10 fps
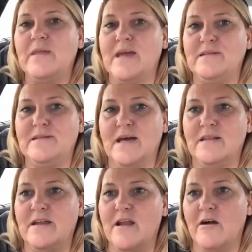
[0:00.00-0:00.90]
they
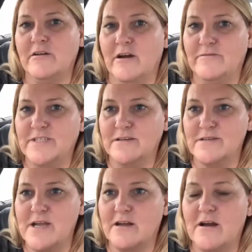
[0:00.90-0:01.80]
sell it on
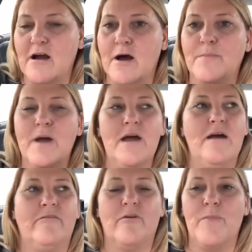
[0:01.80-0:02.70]
govdeals.com.
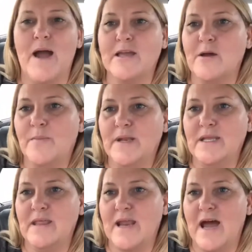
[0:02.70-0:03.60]
For my
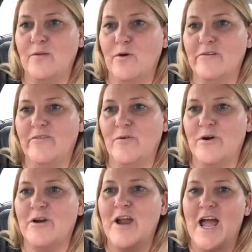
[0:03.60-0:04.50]
company that I work
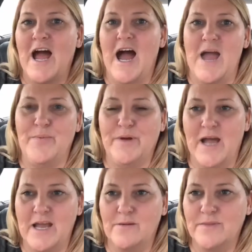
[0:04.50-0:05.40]
for, I put
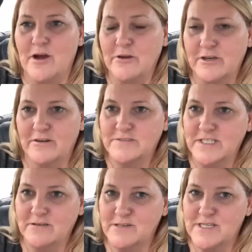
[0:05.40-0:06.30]
items on
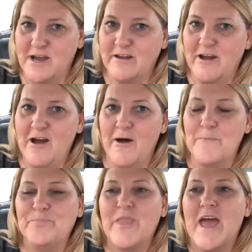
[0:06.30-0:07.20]

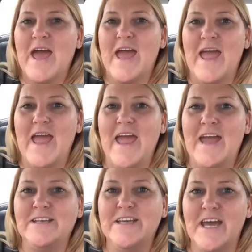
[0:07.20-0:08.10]
govdeals.com.
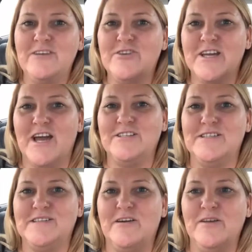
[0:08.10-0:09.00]
And Kedrick, I
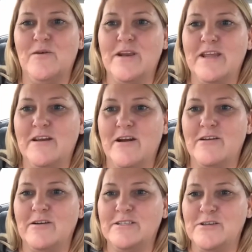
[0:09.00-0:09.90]
just saw you on
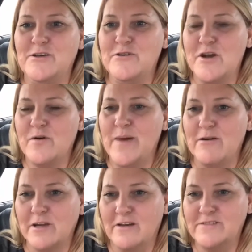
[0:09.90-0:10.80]
here. Do you know about